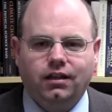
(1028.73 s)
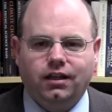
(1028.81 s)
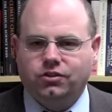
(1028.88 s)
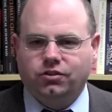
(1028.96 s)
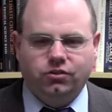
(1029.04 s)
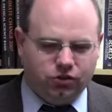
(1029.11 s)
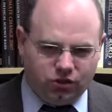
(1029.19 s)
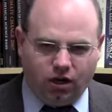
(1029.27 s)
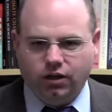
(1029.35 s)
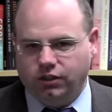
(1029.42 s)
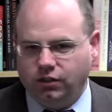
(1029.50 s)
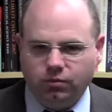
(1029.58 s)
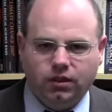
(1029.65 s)
And so you're just
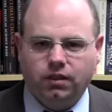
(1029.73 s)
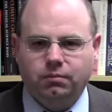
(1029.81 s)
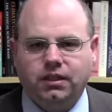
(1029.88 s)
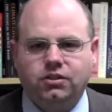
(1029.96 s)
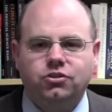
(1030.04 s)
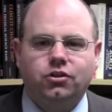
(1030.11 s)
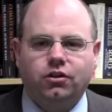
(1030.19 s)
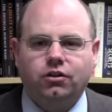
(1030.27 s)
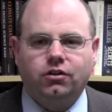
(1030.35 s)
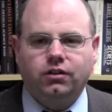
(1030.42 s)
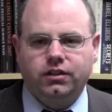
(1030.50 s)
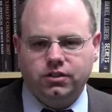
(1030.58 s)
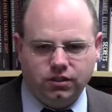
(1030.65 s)
arguing in a big
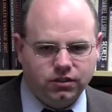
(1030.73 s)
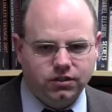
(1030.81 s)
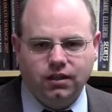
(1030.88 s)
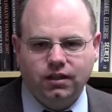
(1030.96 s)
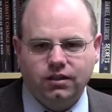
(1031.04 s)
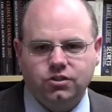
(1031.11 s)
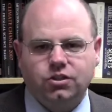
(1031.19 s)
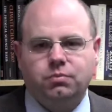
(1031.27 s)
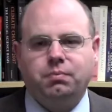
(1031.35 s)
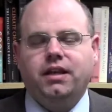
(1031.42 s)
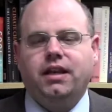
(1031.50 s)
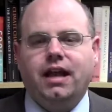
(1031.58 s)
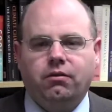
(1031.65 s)
circle and just
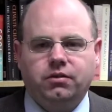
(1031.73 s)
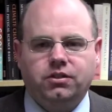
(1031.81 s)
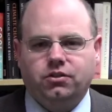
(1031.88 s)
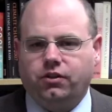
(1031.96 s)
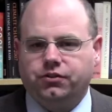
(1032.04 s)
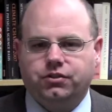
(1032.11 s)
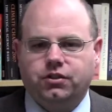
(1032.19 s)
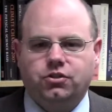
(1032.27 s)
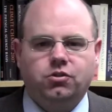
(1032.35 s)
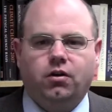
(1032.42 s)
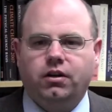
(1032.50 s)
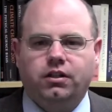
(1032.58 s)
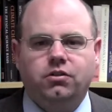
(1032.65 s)
spitting out results that
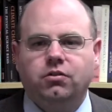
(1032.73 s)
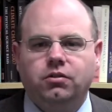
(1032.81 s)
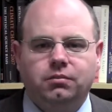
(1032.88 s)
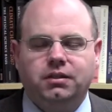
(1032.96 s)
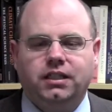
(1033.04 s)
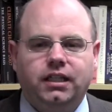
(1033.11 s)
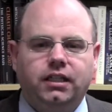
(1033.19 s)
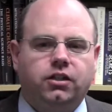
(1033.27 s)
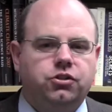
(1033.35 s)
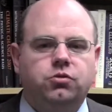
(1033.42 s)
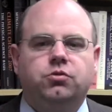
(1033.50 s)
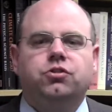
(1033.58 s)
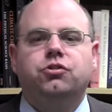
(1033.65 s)
you already knew in the beginning
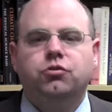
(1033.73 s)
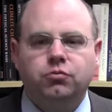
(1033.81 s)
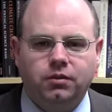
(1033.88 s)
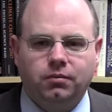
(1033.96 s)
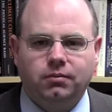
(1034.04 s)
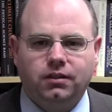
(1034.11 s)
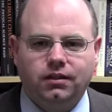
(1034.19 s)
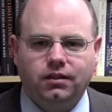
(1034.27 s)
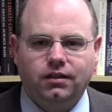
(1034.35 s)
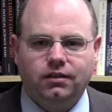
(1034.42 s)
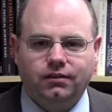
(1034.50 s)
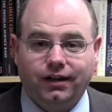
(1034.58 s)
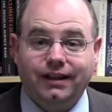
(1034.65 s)
because you assumed them,
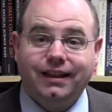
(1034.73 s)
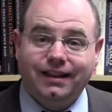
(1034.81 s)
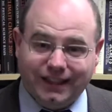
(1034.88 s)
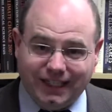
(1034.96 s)
right?